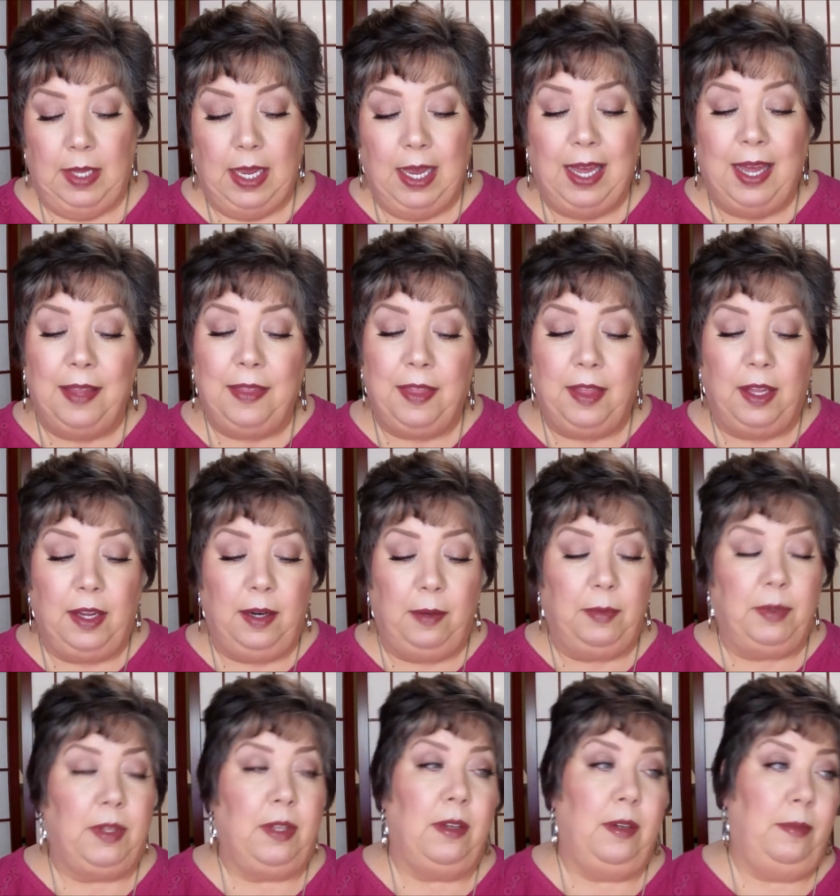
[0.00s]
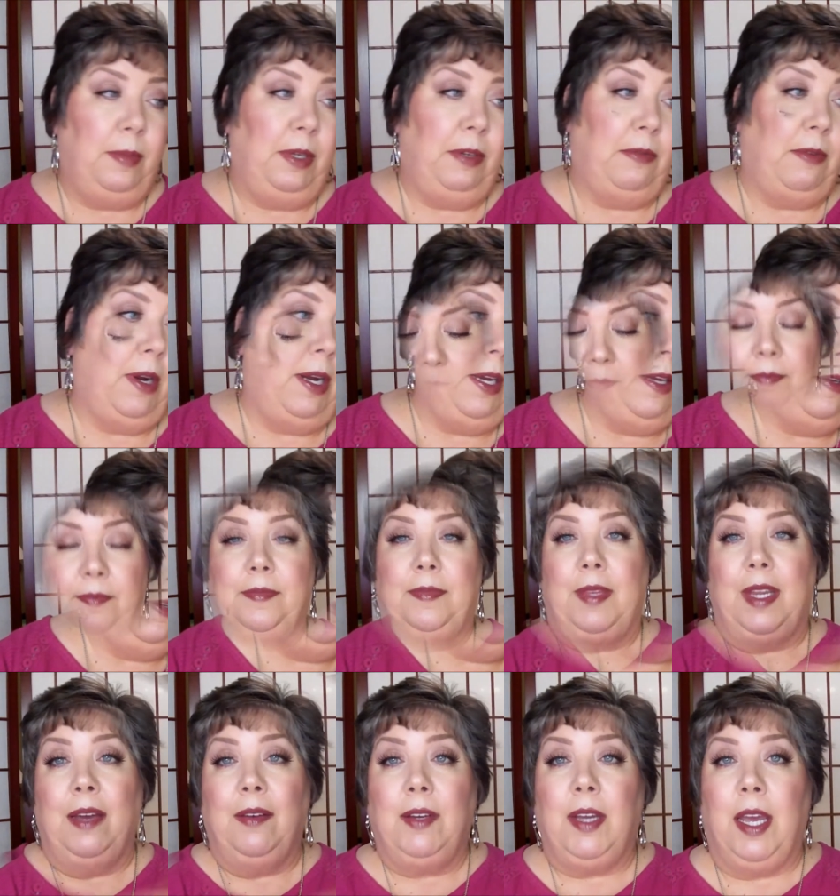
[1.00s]
I thought it was going to be red.
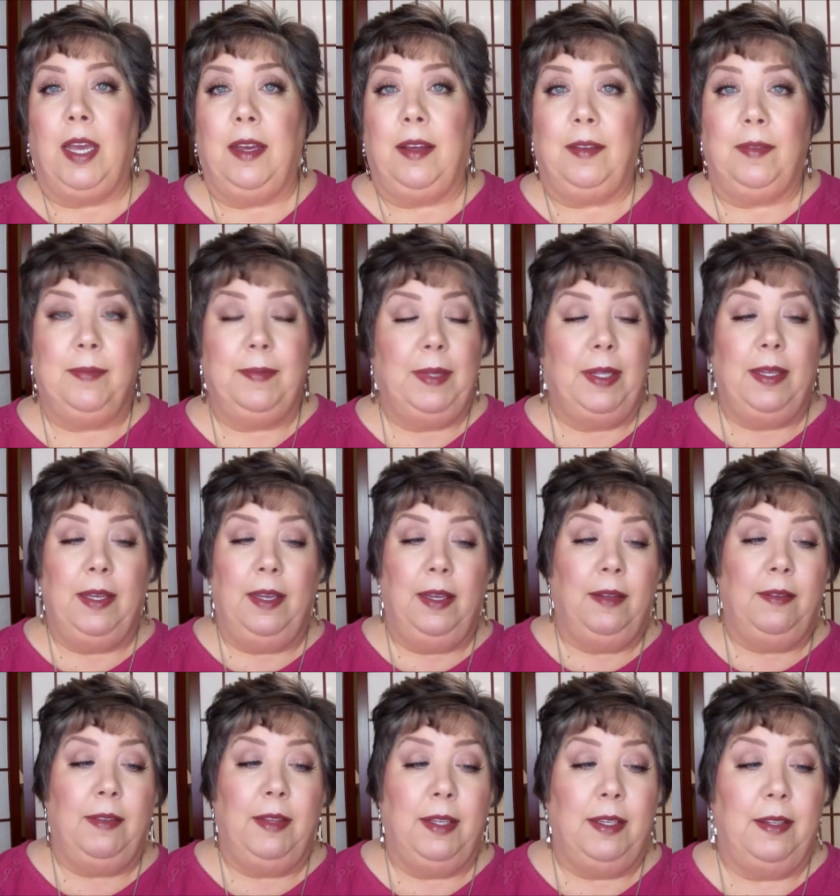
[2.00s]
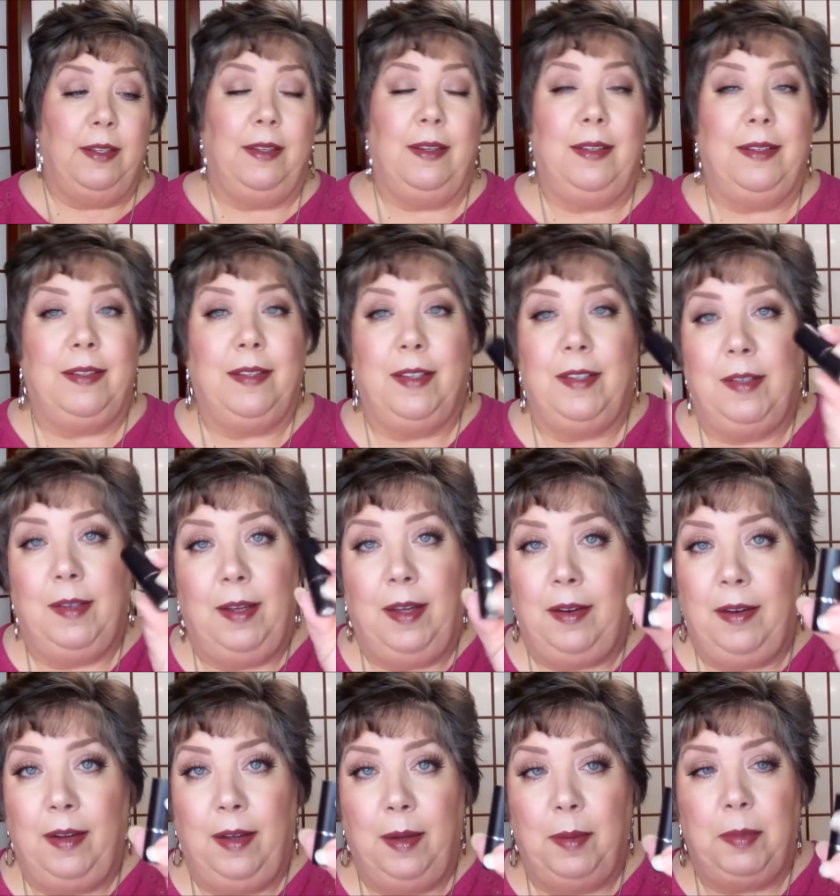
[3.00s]
Okay, it's
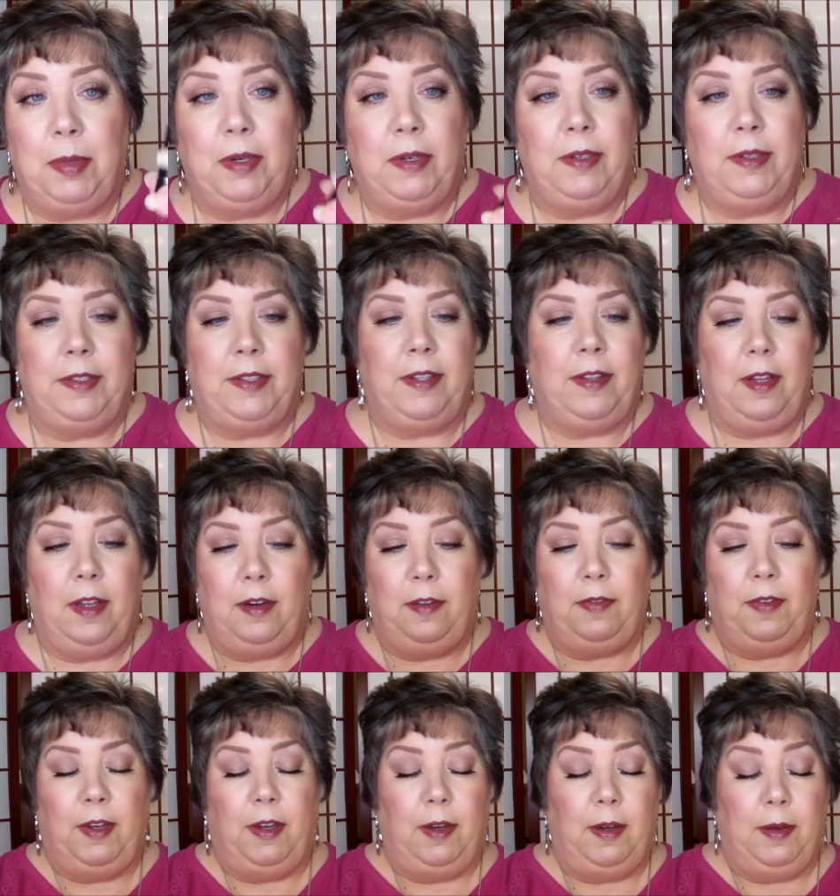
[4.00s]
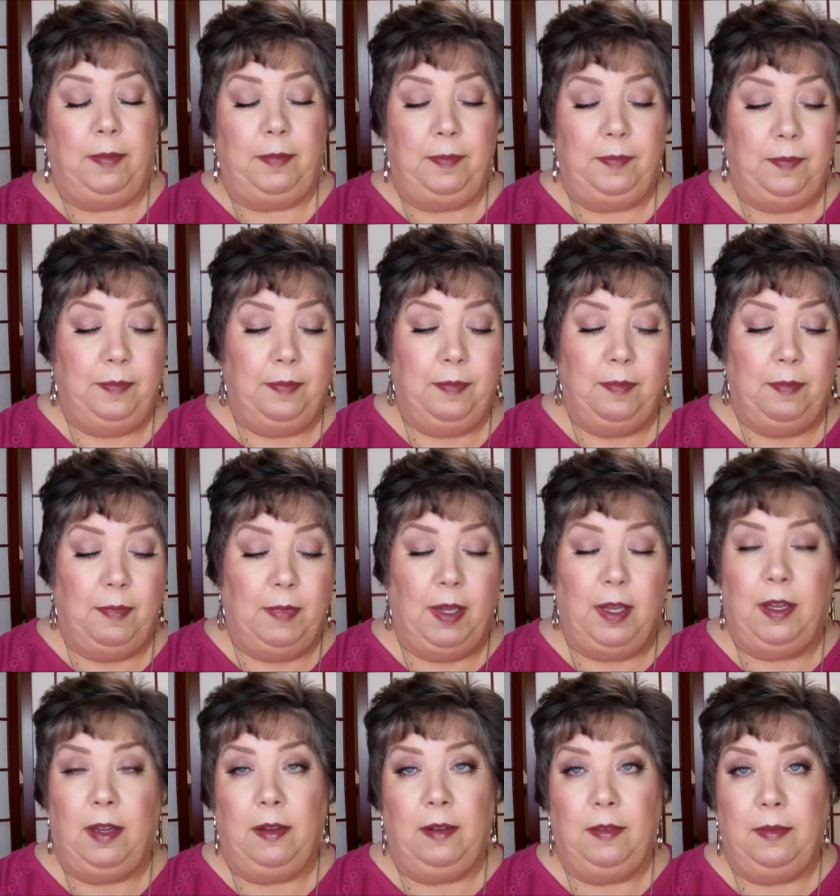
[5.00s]
a number instead of
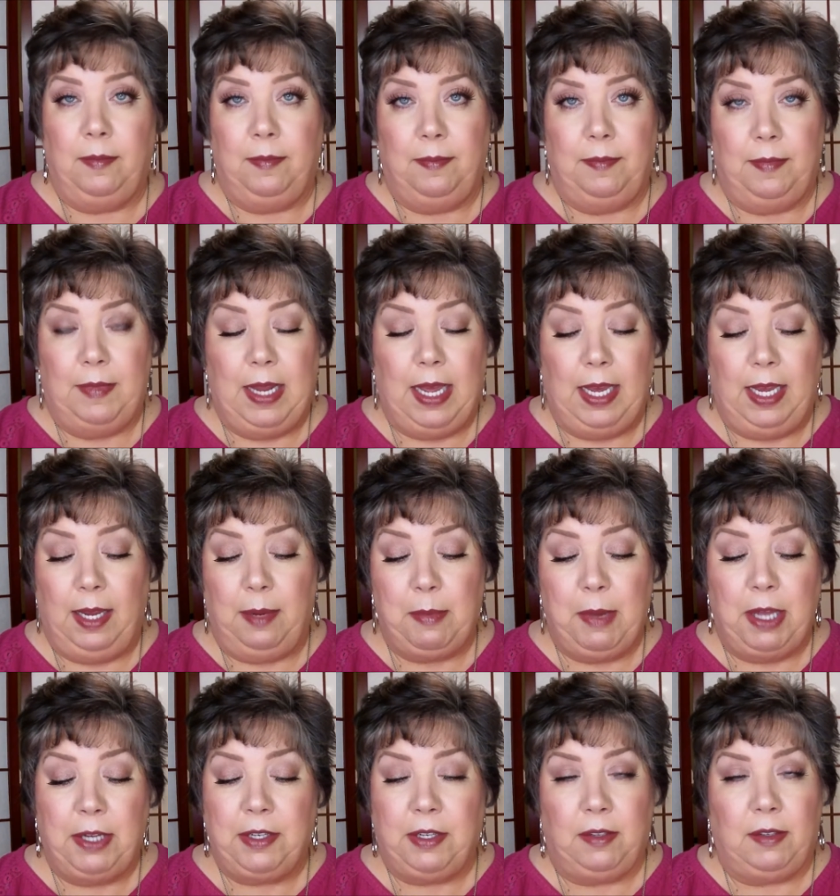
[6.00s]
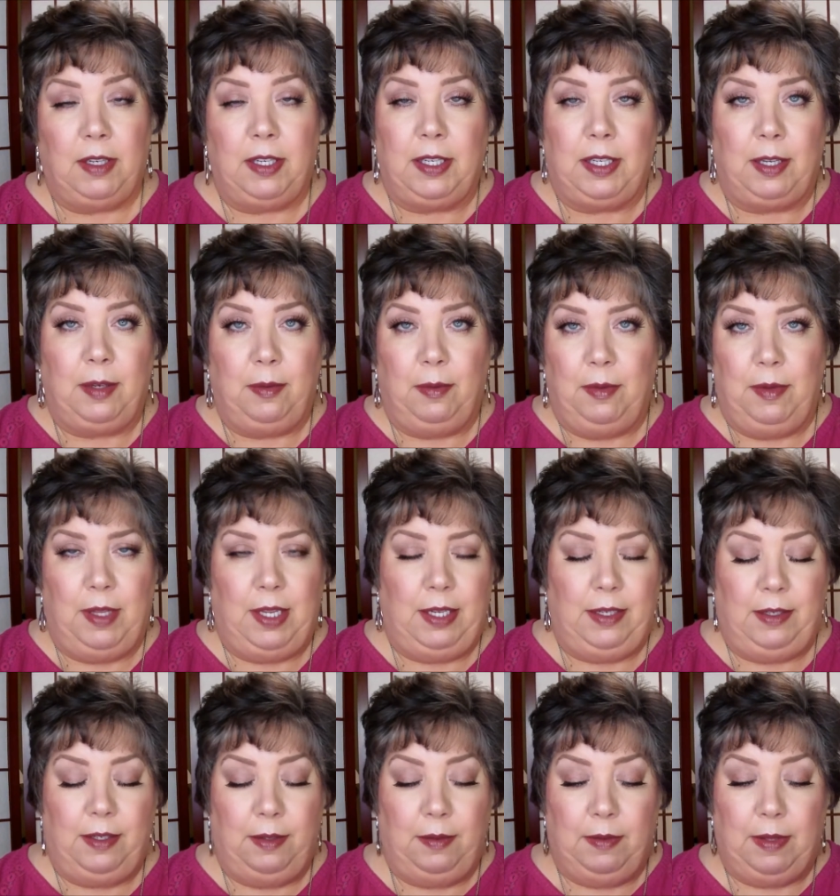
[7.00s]
a name. I don't like it when they
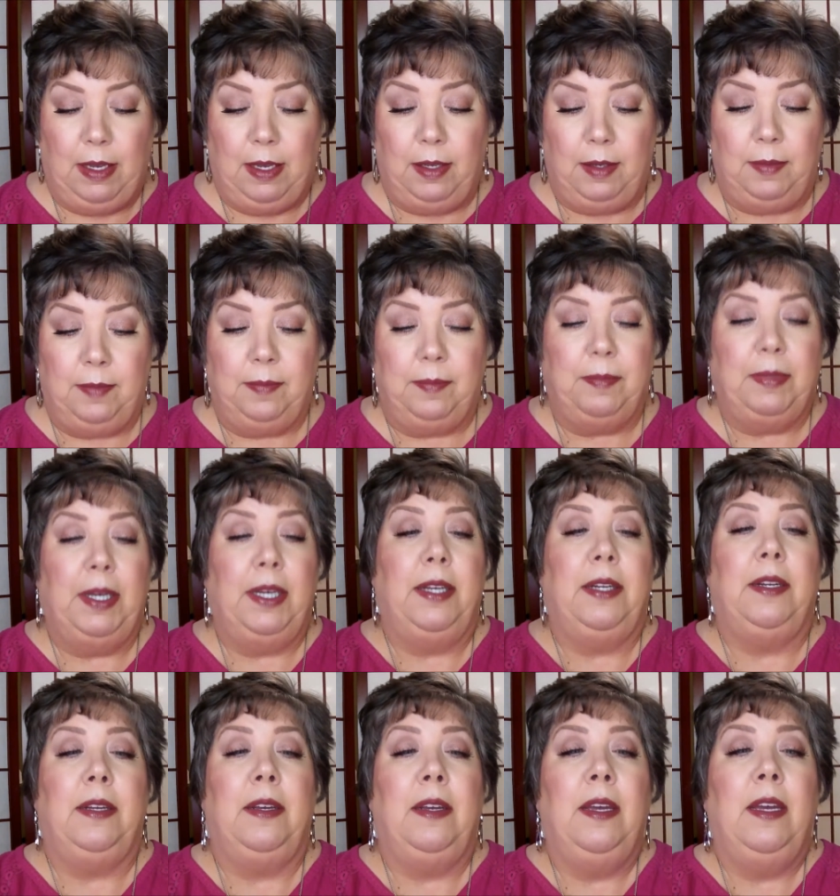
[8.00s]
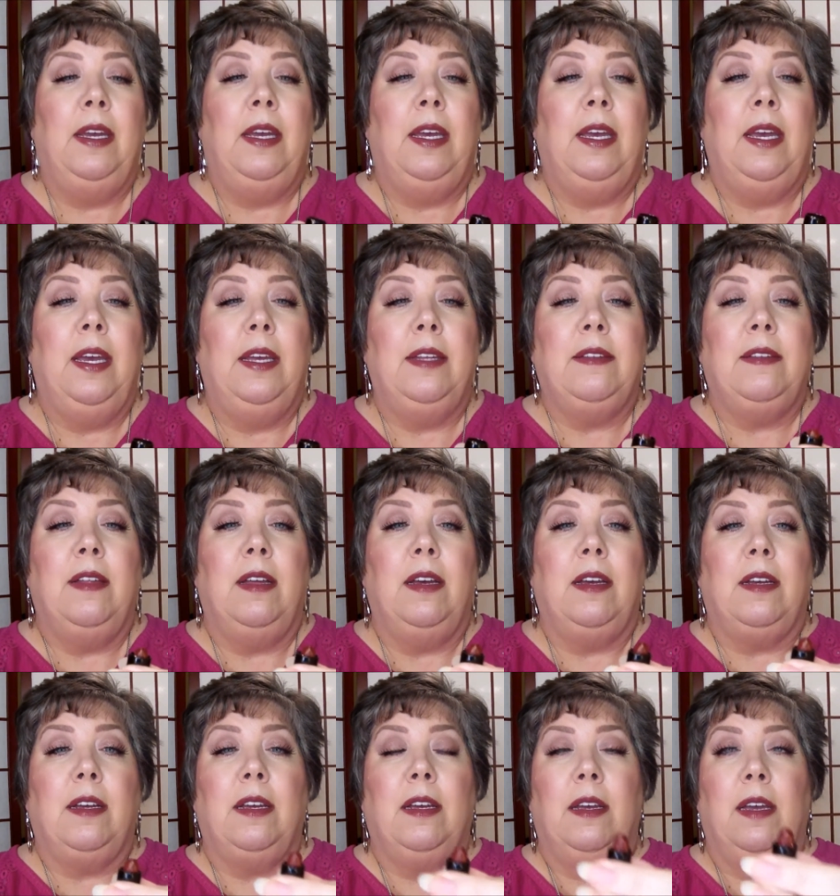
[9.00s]
do that. But it's
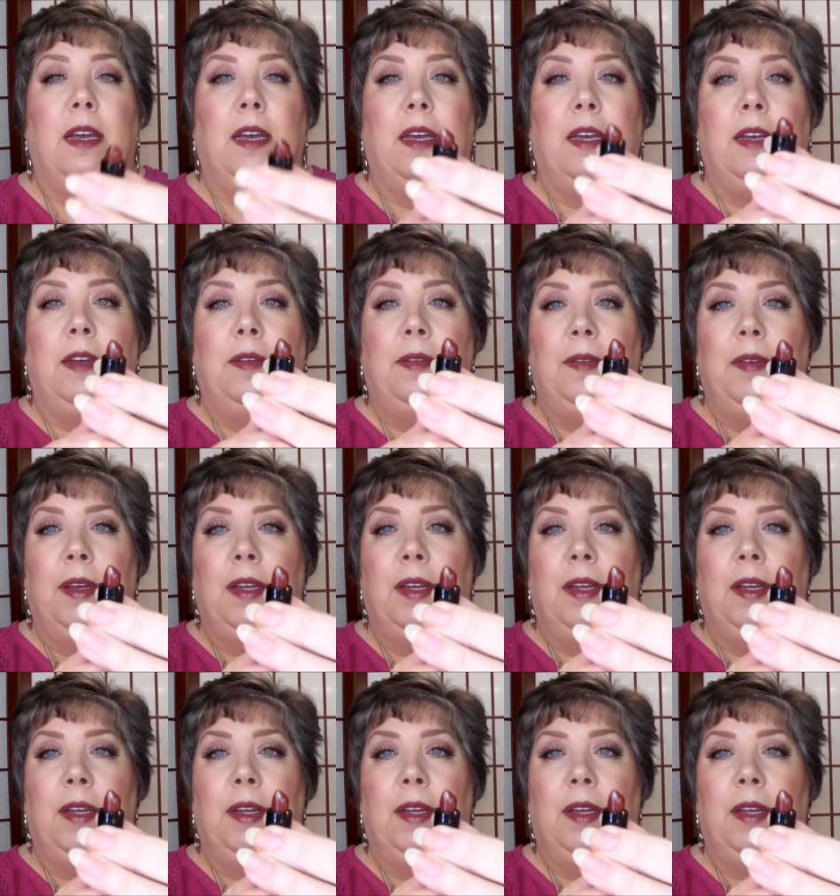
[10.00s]
like a